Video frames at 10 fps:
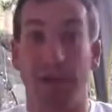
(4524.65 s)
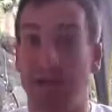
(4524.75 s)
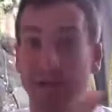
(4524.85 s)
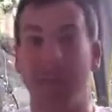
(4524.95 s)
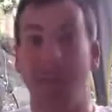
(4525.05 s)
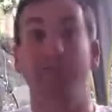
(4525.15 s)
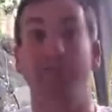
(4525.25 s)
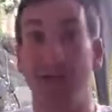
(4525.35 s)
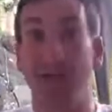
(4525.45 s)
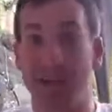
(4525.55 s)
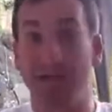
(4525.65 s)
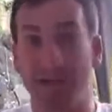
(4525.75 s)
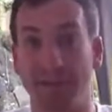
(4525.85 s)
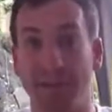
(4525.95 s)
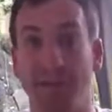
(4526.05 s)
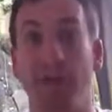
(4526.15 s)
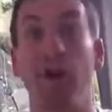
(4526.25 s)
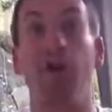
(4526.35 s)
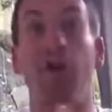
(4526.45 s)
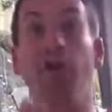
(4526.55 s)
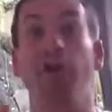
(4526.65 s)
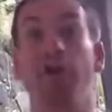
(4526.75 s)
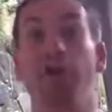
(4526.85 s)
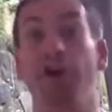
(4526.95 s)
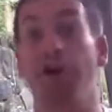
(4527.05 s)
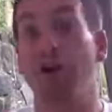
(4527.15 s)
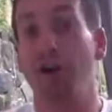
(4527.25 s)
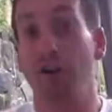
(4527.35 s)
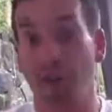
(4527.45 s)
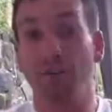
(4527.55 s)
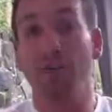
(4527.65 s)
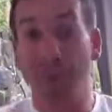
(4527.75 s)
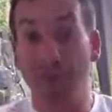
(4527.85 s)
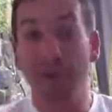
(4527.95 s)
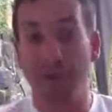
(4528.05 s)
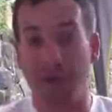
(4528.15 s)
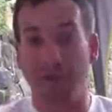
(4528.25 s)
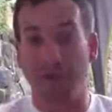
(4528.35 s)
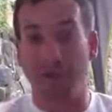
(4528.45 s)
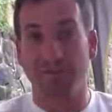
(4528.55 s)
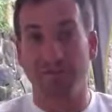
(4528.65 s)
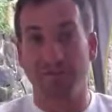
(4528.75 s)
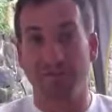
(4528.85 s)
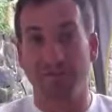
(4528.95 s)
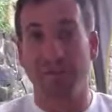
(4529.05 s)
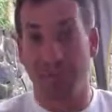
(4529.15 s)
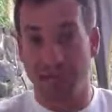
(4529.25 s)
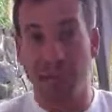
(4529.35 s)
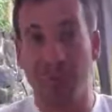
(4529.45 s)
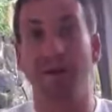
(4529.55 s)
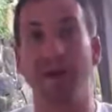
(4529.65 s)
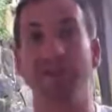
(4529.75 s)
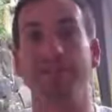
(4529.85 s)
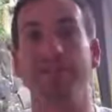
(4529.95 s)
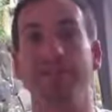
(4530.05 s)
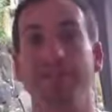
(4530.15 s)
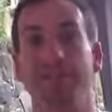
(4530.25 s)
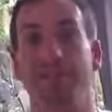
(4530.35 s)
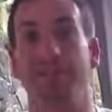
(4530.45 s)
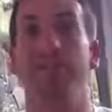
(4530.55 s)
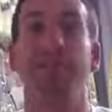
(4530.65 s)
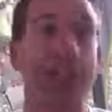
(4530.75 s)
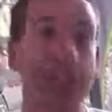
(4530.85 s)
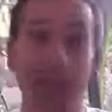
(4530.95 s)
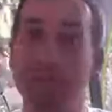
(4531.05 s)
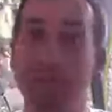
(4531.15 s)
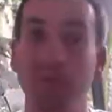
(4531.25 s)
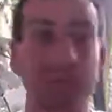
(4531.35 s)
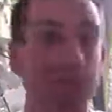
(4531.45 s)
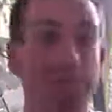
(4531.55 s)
again, Vic earned over $1 million in 2 months. The leaderboards of